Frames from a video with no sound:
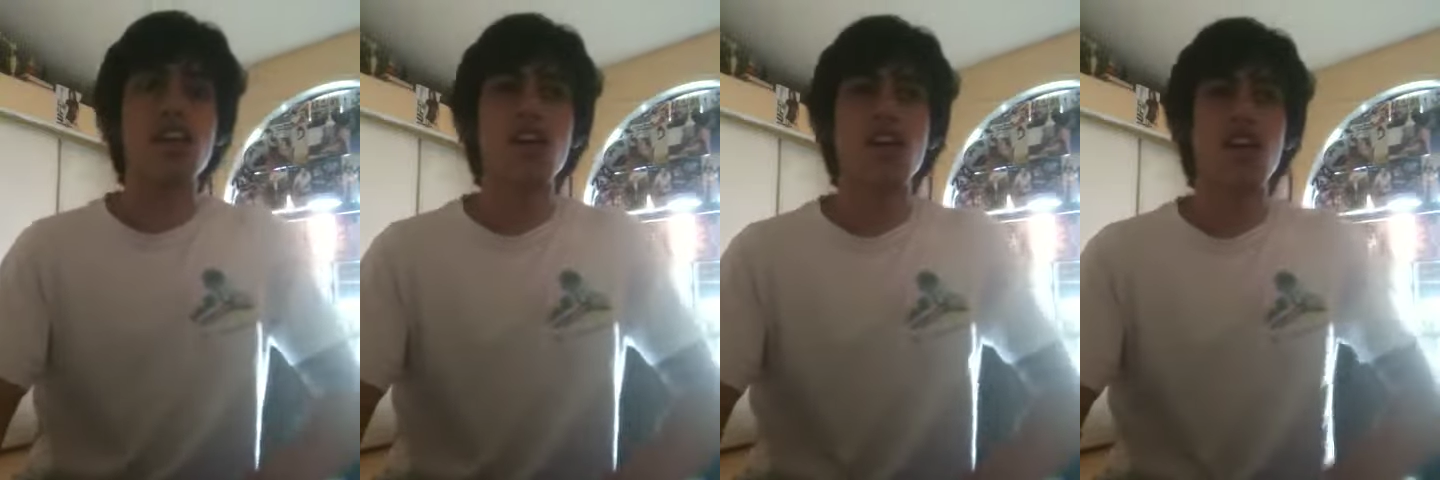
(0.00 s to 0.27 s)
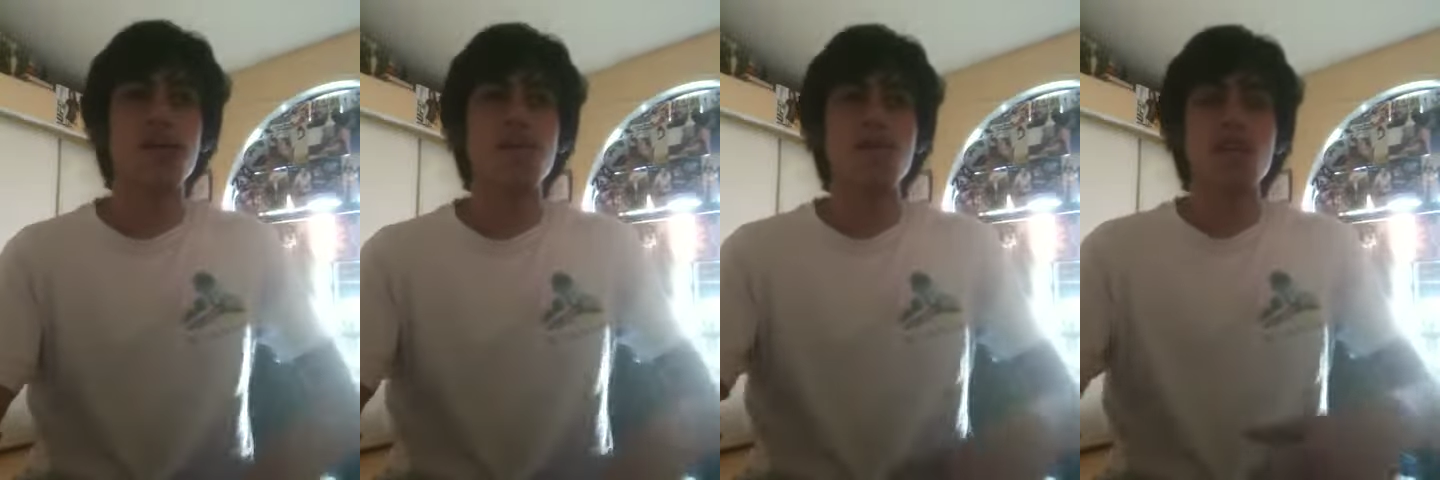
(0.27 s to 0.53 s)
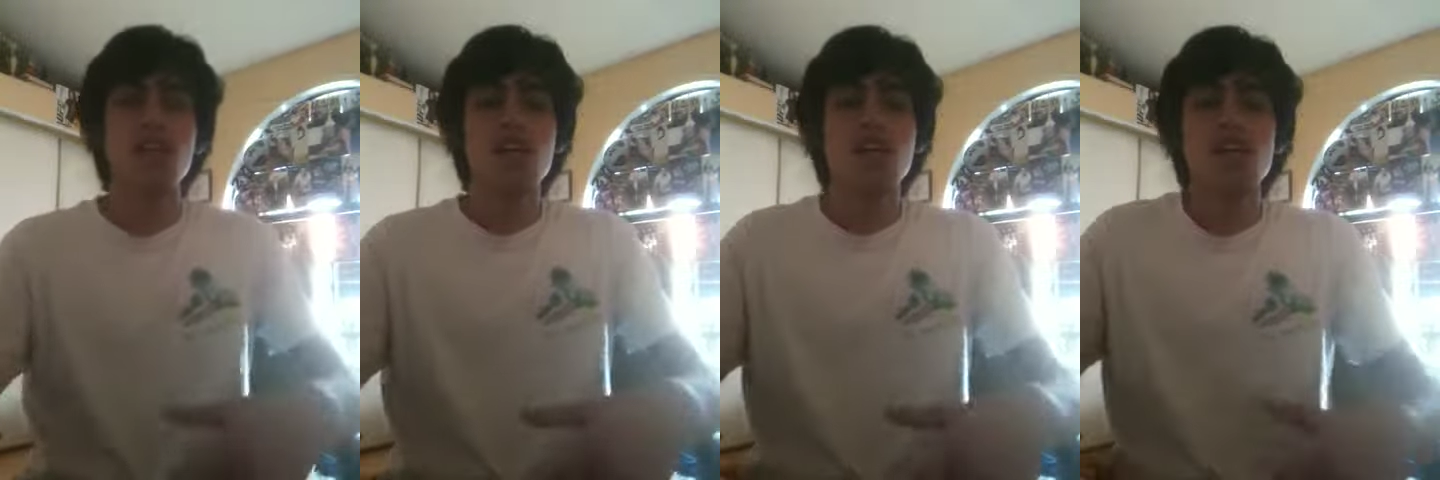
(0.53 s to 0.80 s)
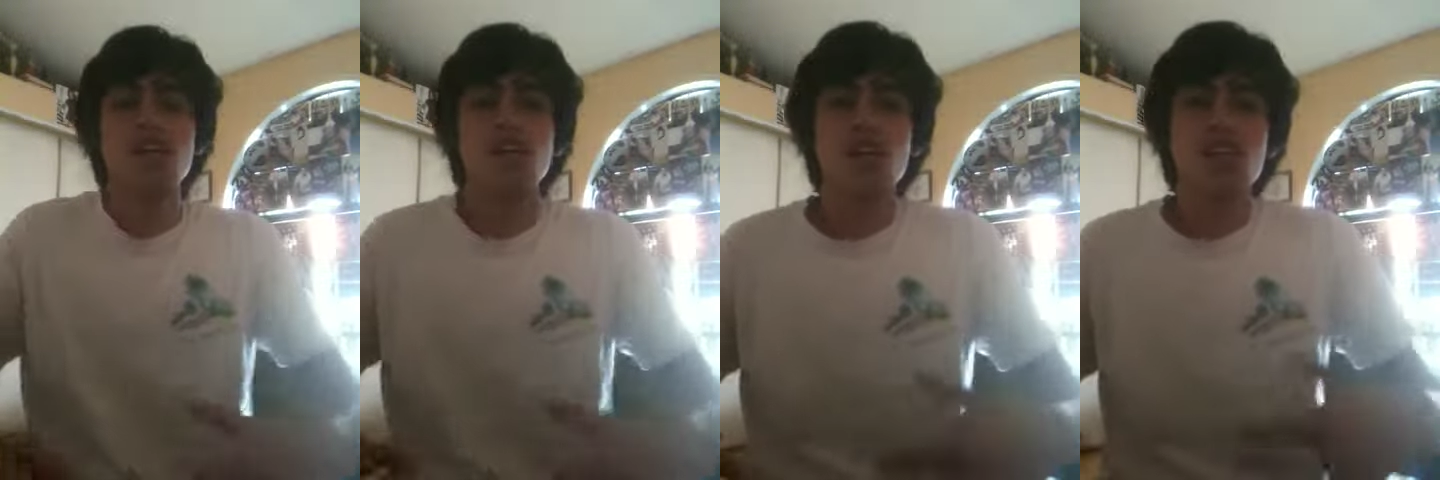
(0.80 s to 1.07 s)
Okay,
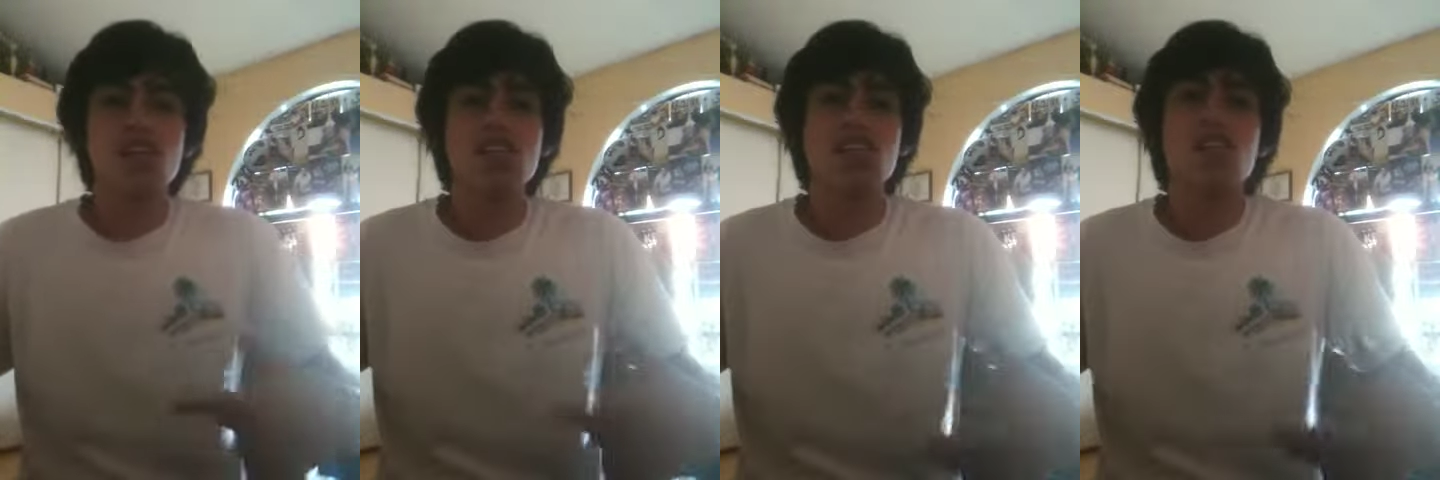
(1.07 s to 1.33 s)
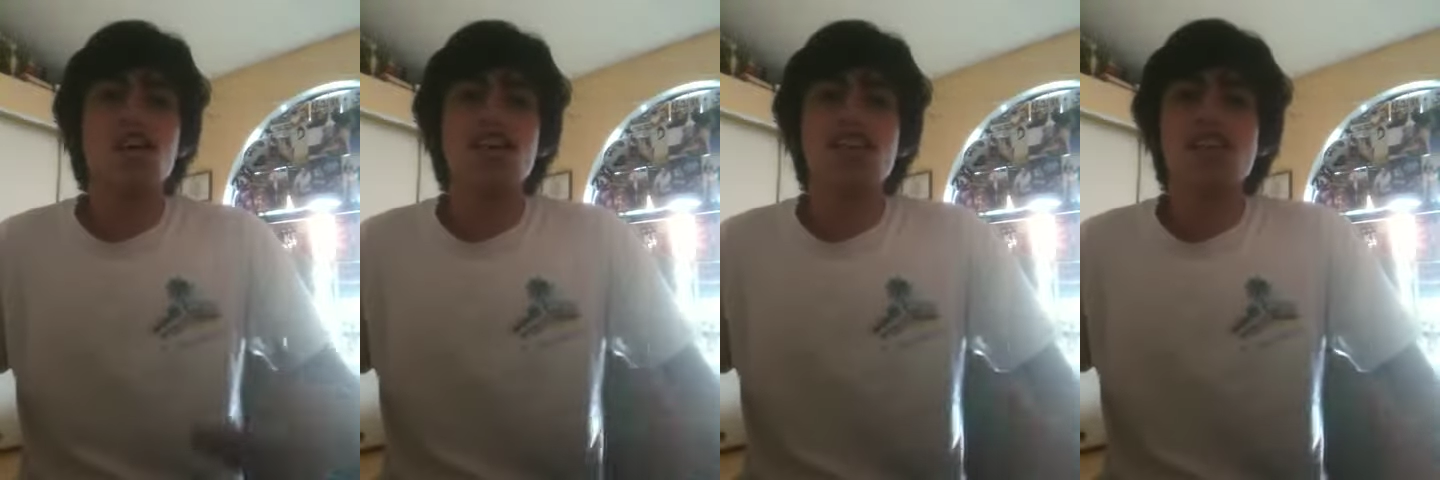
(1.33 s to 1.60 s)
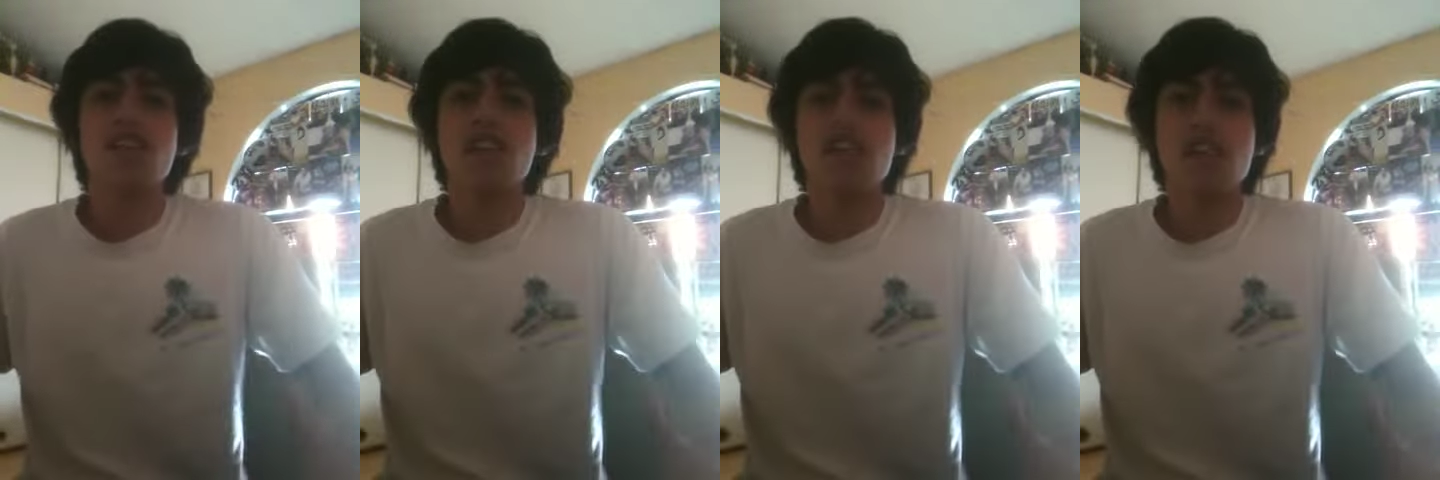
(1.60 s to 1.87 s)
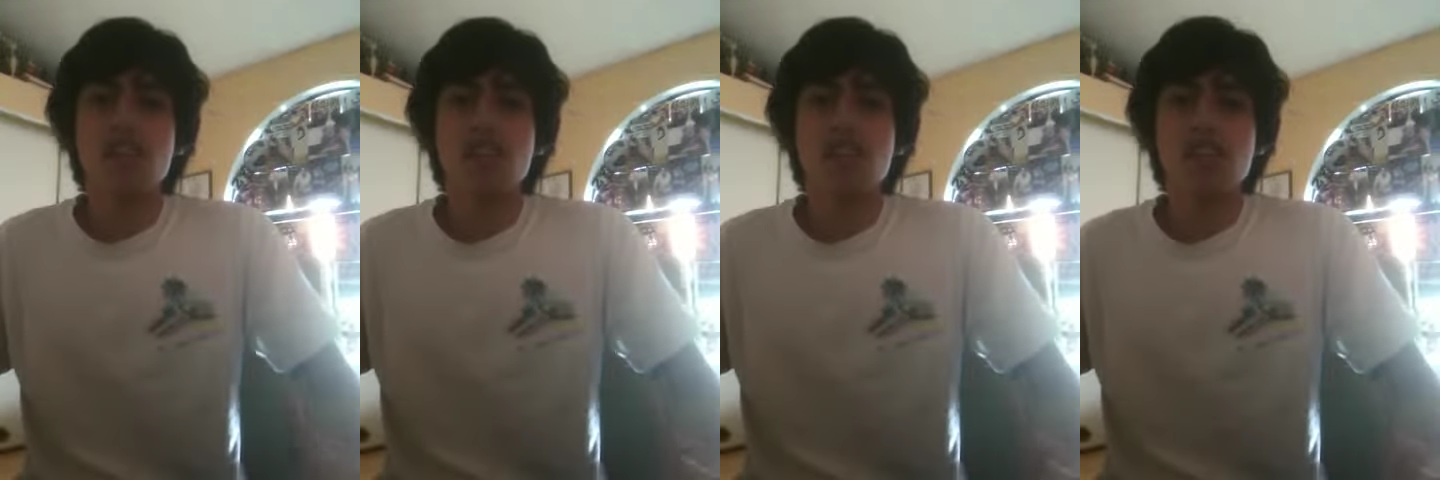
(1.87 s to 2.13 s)
there's a lot of
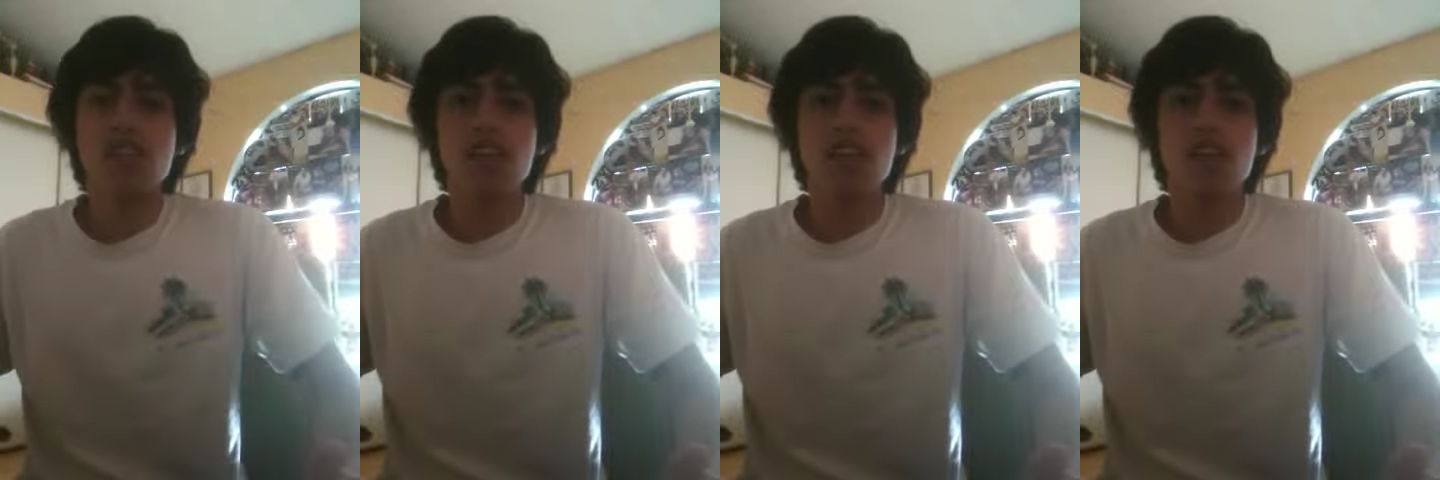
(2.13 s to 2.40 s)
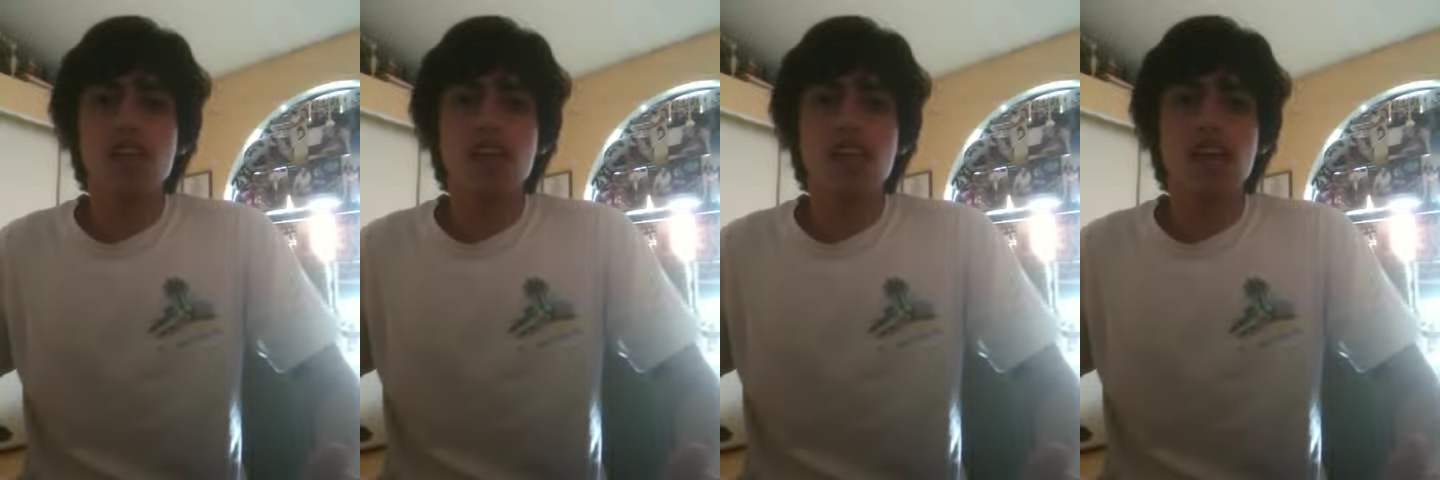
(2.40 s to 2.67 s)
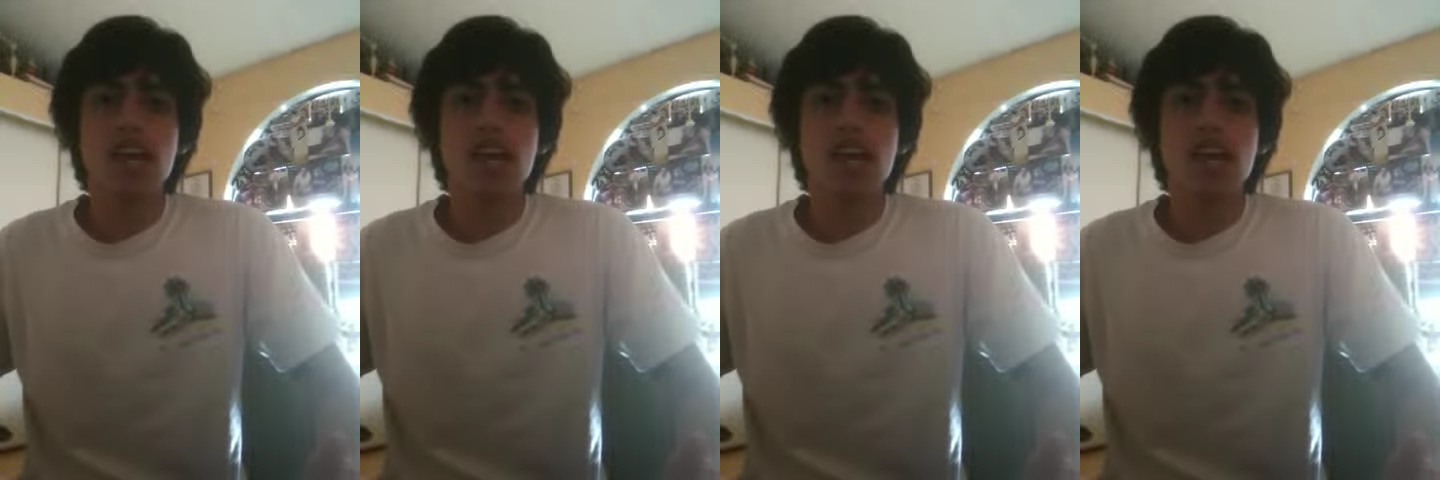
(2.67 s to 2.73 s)
videos out there